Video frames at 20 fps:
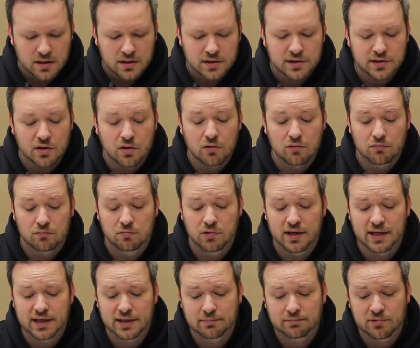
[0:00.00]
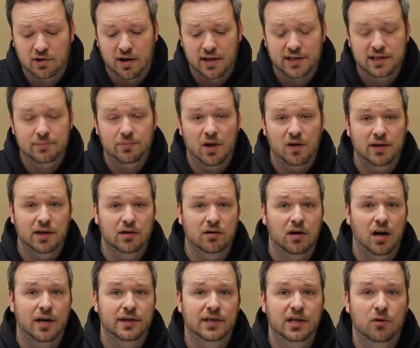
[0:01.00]
So what he talks about
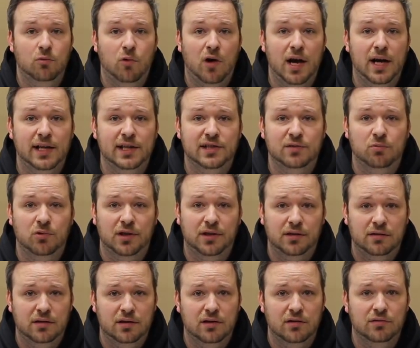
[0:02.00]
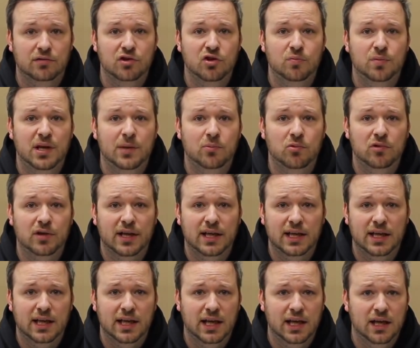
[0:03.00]
here hunting-wise with, you know, new people
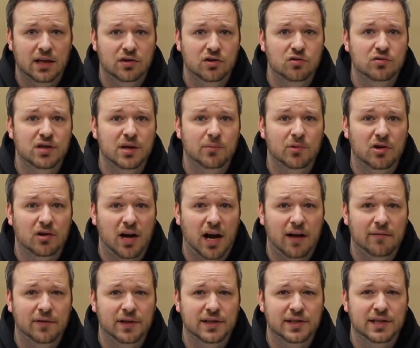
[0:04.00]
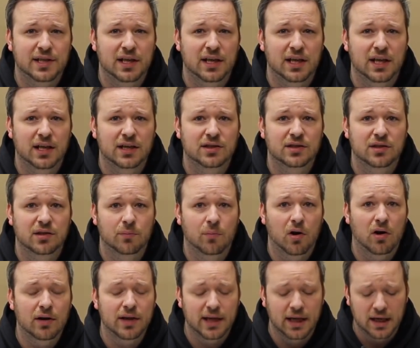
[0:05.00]
getting in, new demographics getting into the
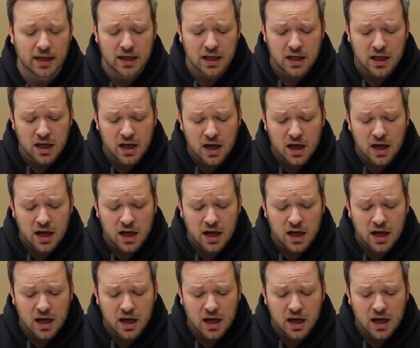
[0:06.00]
market,